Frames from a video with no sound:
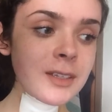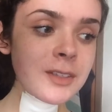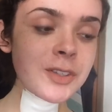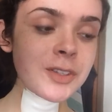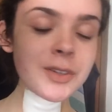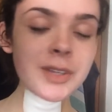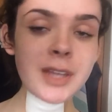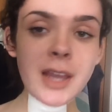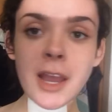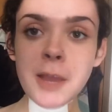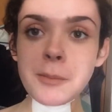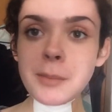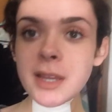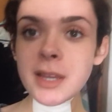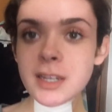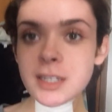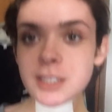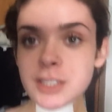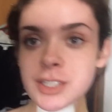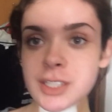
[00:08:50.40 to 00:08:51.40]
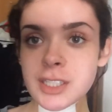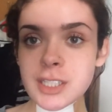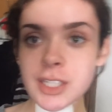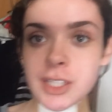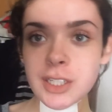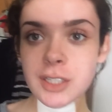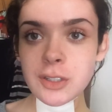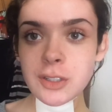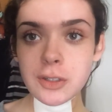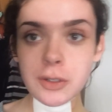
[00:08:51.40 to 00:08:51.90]
So yeah, I managed
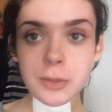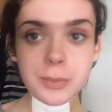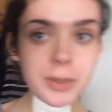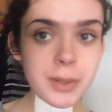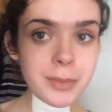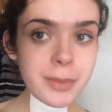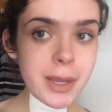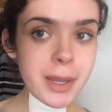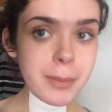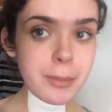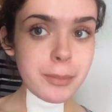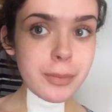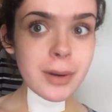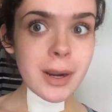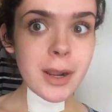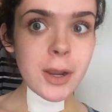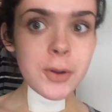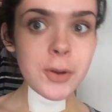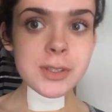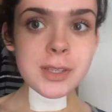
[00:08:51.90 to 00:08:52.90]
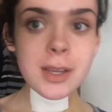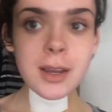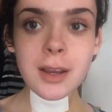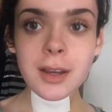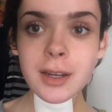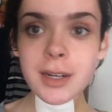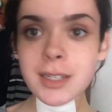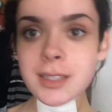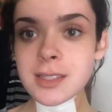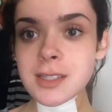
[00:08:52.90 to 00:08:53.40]
to put my brows
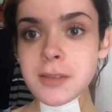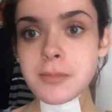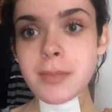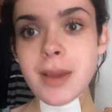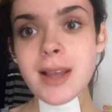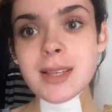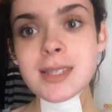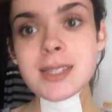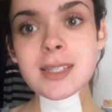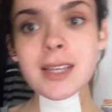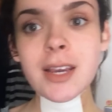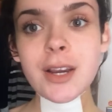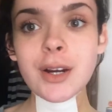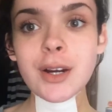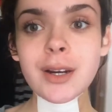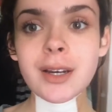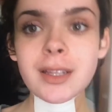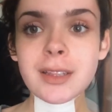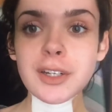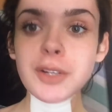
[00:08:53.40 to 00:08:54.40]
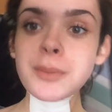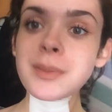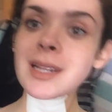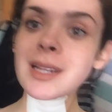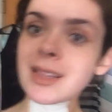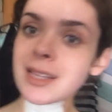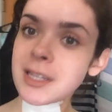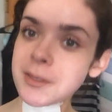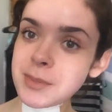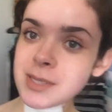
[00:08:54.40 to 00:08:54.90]
on and some mascara, a little bit
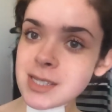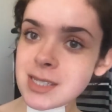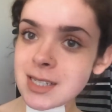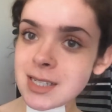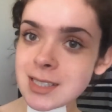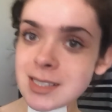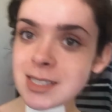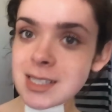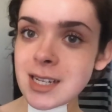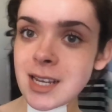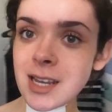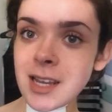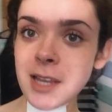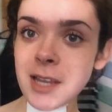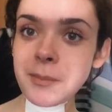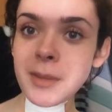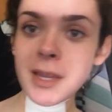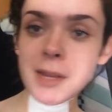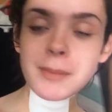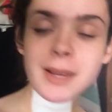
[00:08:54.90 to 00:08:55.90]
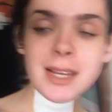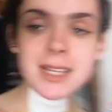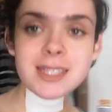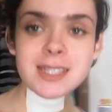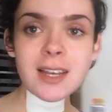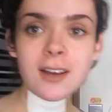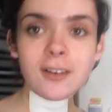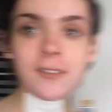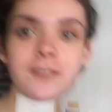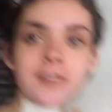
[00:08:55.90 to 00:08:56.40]
of lipstick today. Made
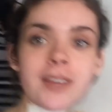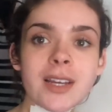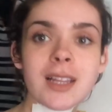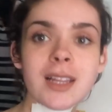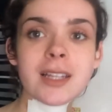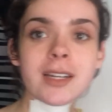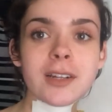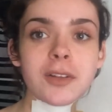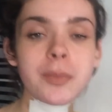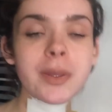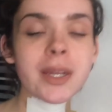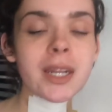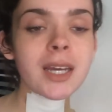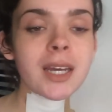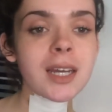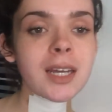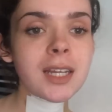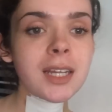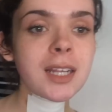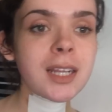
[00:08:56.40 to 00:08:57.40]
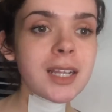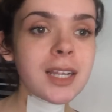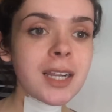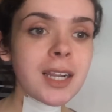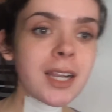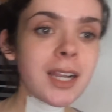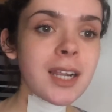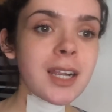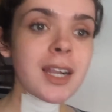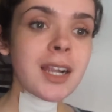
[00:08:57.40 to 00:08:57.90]
myself feel a little bit a uh,
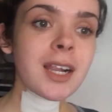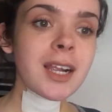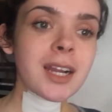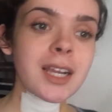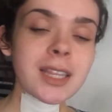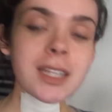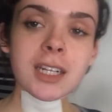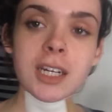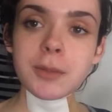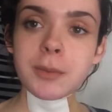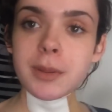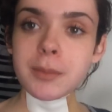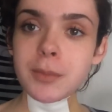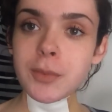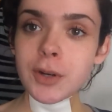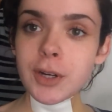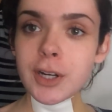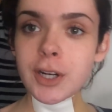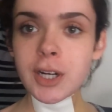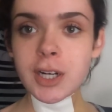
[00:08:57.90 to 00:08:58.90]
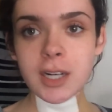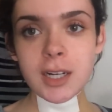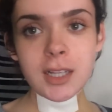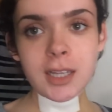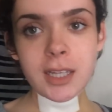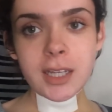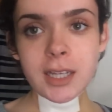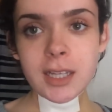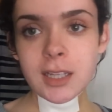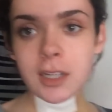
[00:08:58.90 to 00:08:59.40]
little bit more
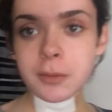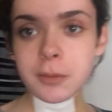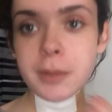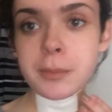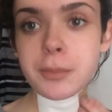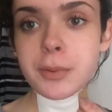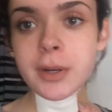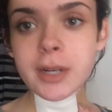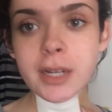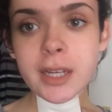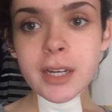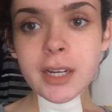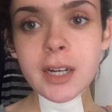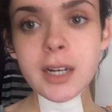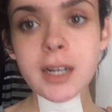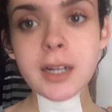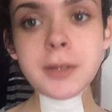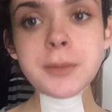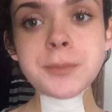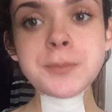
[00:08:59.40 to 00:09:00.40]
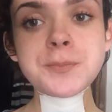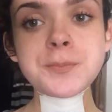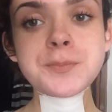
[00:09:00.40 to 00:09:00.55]
girly, a little bit prettier.